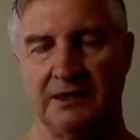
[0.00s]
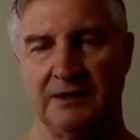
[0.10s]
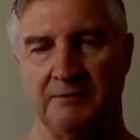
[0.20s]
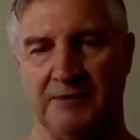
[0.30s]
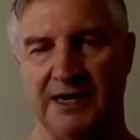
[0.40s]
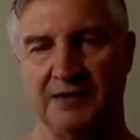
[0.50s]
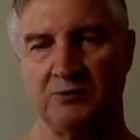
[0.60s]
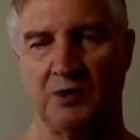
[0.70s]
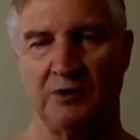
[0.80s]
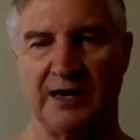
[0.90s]
But
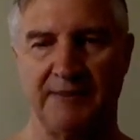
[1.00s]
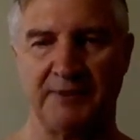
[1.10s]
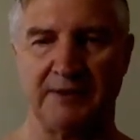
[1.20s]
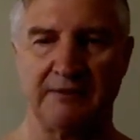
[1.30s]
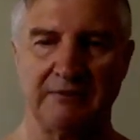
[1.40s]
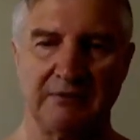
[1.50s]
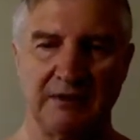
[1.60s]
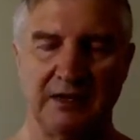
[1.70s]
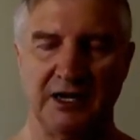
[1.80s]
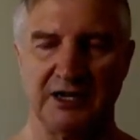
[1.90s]
what will happen
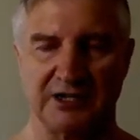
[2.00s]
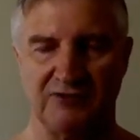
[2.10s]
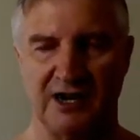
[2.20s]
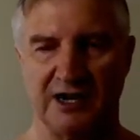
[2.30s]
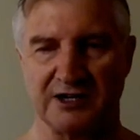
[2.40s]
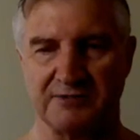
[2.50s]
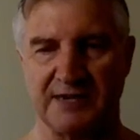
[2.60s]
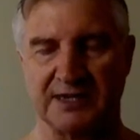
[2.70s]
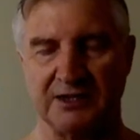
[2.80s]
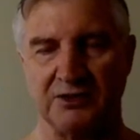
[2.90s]
is Iran is
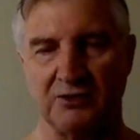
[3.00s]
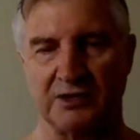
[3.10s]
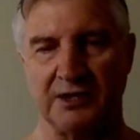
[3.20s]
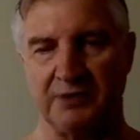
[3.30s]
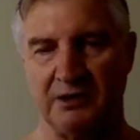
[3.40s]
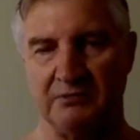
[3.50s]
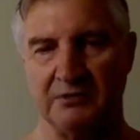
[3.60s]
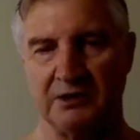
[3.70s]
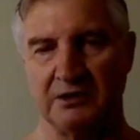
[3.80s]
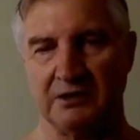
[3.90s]
making a nuclear bomb.
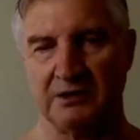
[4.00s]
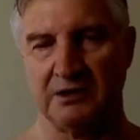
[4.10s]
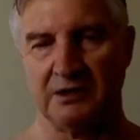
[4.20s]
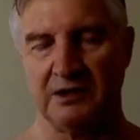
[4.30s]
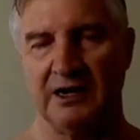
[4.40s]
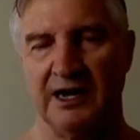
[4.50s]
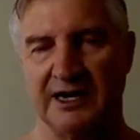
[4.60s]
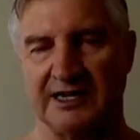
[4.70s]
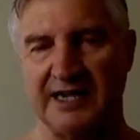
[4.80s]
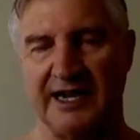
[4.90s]

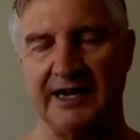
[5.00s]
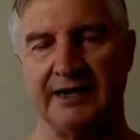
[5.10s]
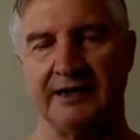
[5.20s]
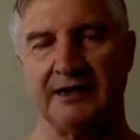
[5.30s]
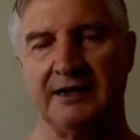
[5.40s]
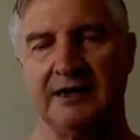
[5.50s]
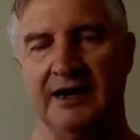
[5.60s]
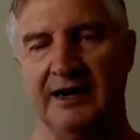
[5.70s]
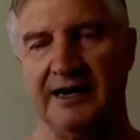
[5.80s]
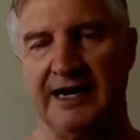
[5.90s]
Again,
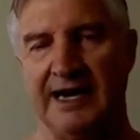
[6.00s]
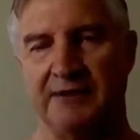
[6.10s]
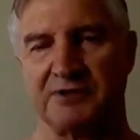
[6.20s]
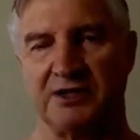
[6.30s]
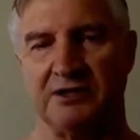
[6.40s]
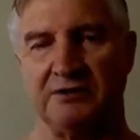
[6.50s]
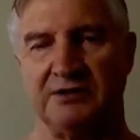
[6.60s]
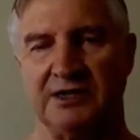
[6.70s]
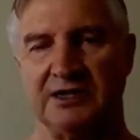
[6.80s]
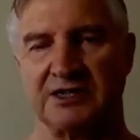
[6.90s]
an absolutely
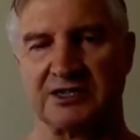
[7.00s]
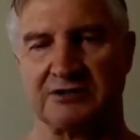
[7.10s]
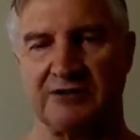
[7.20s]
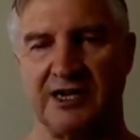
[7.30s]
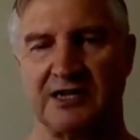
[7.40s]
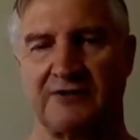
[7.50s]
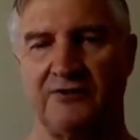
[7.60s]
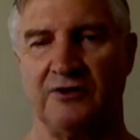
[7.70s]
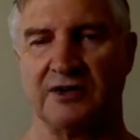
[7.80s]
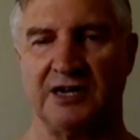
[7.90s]
disgrace for
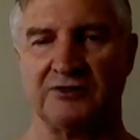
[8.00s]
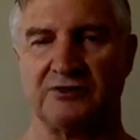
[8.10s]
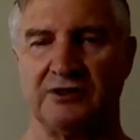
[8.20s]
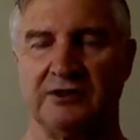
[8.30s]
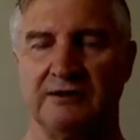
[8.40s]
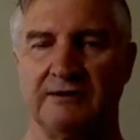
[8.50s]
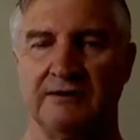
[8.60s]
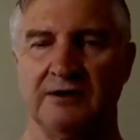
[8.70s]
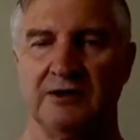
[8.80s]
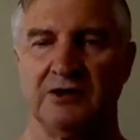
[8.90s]
a country
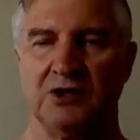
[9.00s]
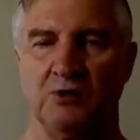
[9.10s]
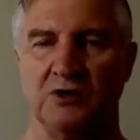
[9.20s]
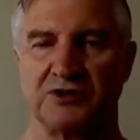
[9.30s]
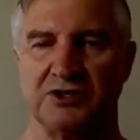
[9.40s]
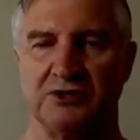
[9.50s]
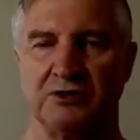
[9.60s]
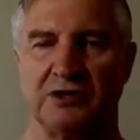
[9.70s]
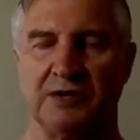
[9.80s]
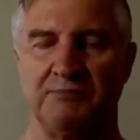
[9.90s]
who wants a
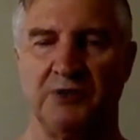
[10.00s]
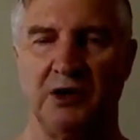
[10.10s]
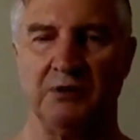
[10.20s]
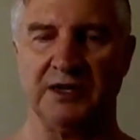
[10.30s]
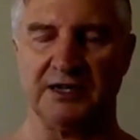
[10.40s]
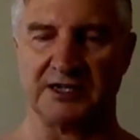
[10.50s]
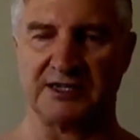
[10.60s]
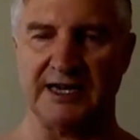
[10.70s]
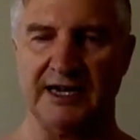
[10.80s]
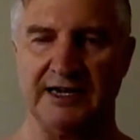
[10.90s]
nuclear bomb in this
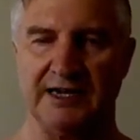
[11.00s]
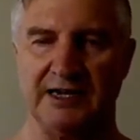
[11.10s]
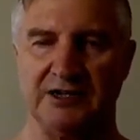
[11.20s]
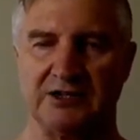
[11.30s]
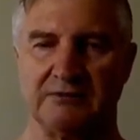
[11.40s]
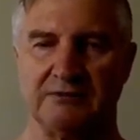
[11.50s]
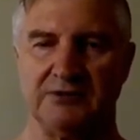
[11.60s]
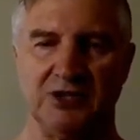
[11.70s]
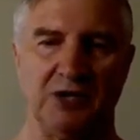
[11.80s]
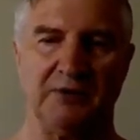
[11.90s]
day and age.
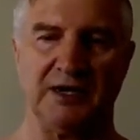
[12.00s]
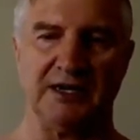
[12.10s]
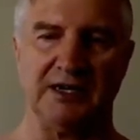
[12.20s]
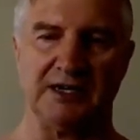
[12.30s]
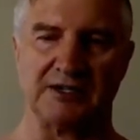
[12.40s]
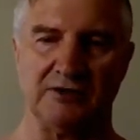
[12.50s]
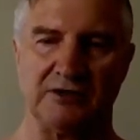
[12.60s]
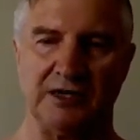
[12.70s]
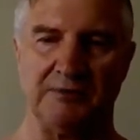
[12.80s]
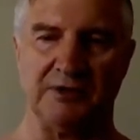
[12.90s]
Nobody needs a
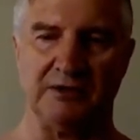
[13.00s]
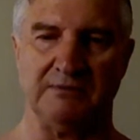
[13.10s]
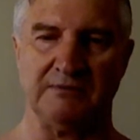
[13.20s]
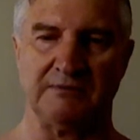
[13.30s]
nuclear bomb.